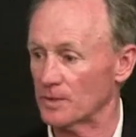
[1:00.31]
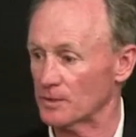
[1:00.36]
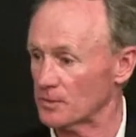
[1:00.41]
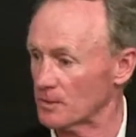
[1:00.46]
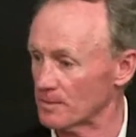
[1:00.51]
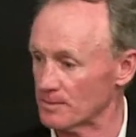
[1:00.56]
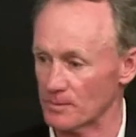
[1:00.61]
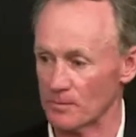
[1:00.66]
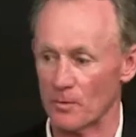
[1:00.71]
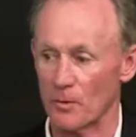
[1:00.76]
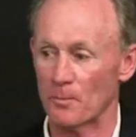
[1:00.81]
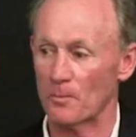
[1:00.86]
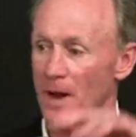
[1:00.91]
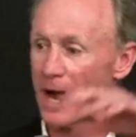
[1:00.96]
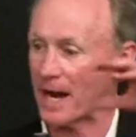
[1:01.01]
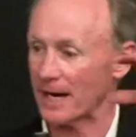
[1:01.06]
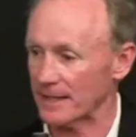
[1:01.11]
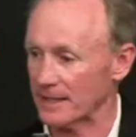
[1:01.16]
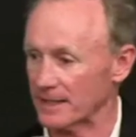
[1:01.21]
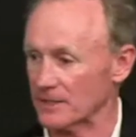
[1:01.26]
in terms of
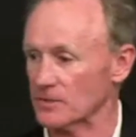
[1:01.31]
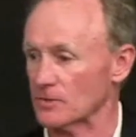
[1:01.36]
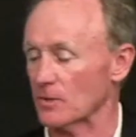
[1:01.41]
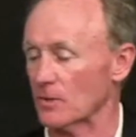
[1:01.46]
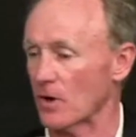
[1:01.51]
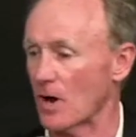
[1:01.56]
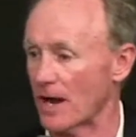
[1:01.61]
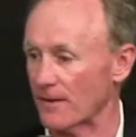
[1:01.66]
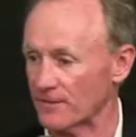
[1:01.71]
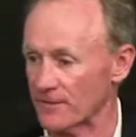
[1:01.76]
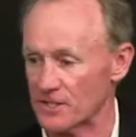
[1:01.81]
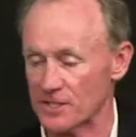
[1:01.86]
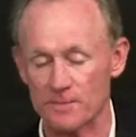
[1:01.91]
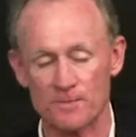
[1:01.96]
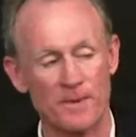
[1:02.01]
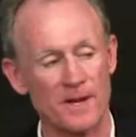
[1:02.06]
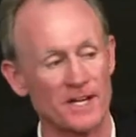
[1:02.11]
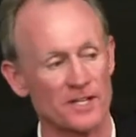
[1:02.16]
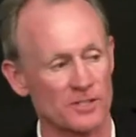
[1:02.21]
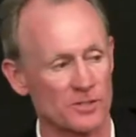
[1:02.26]
robotics or office
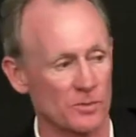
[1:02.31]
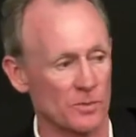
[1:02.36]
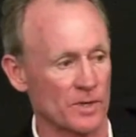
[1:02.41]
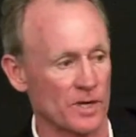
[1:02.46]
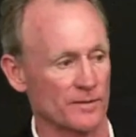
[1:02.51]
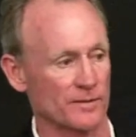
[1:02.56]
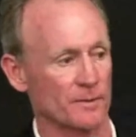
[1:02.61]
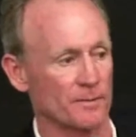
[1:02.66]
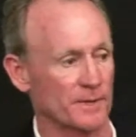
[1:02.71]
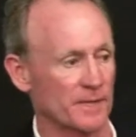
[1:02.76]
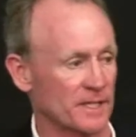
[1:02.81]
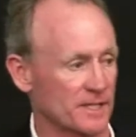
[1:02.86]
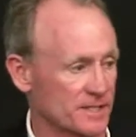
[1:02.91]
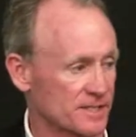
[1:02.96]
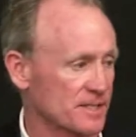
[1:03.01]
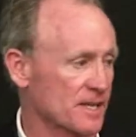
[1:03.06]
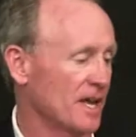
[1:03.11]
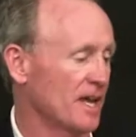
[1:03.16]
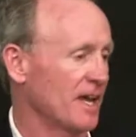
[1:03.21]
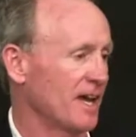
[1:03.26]
space or whatever,
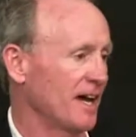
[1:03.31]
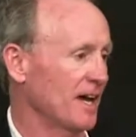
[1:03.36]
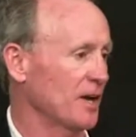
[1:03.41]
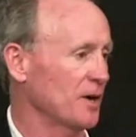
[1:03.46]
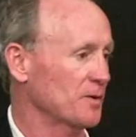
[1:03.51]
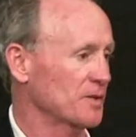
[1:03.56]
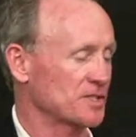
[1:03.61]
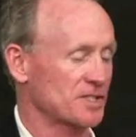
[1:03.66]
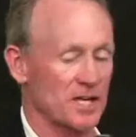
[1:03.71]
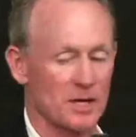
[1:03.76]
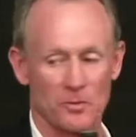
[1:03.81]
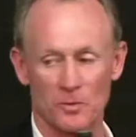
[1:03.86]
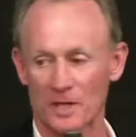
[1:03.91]
because I always say